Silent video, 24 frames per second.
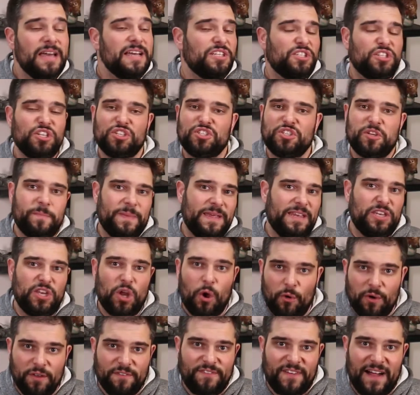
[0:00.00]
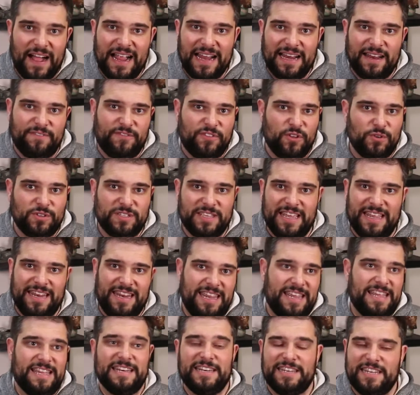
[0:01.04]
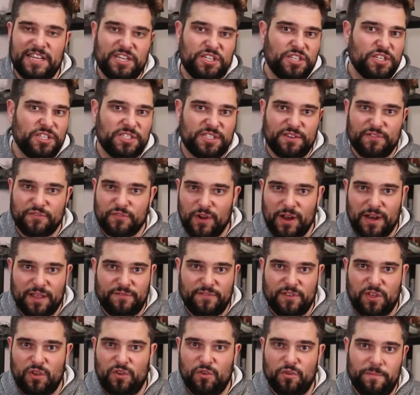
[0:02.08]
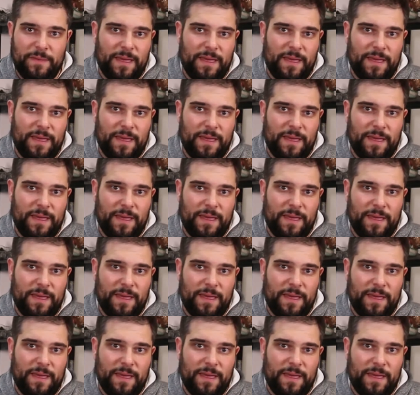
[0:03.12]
just to be notified if there's any conditions in front of you.